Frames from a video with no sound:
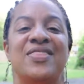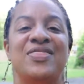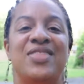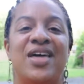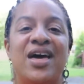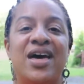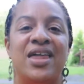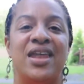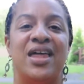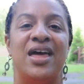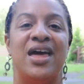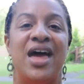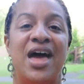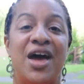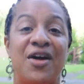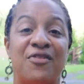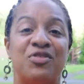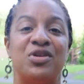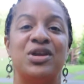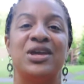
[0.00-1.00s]
that
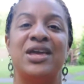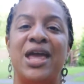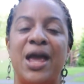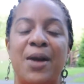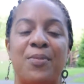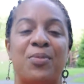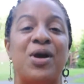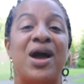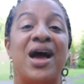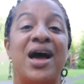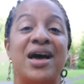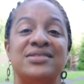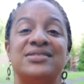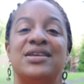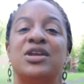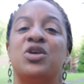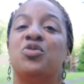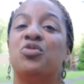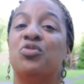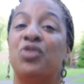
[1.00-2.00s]
every camper has
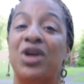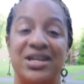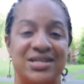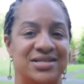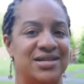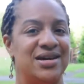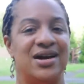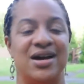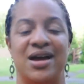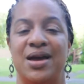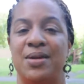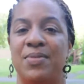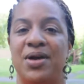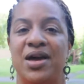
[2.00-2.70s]
a great time,